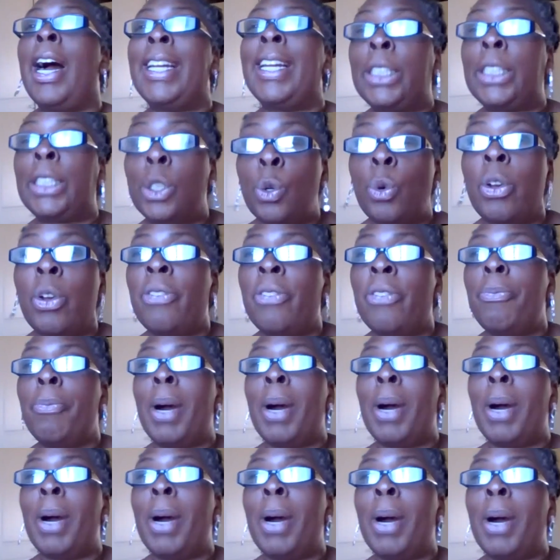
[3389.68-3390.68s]
that i took
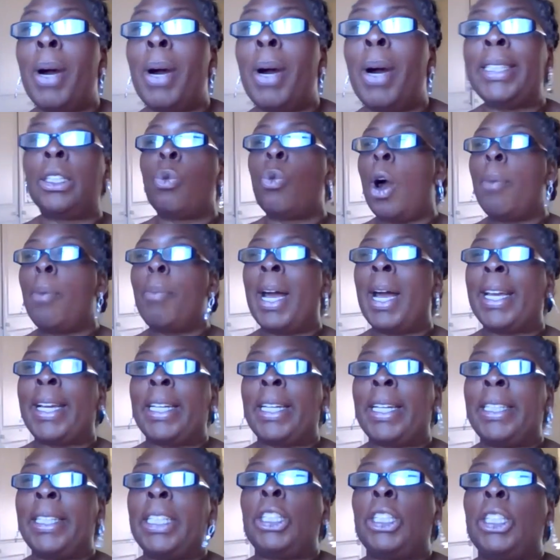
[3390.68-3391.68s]
with my dog what
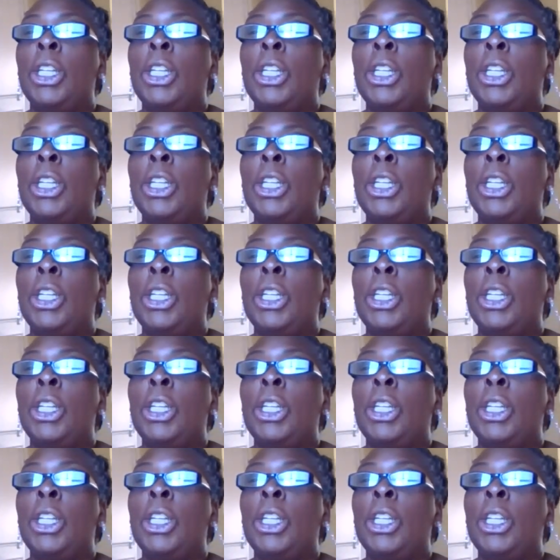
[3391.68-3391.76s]
am i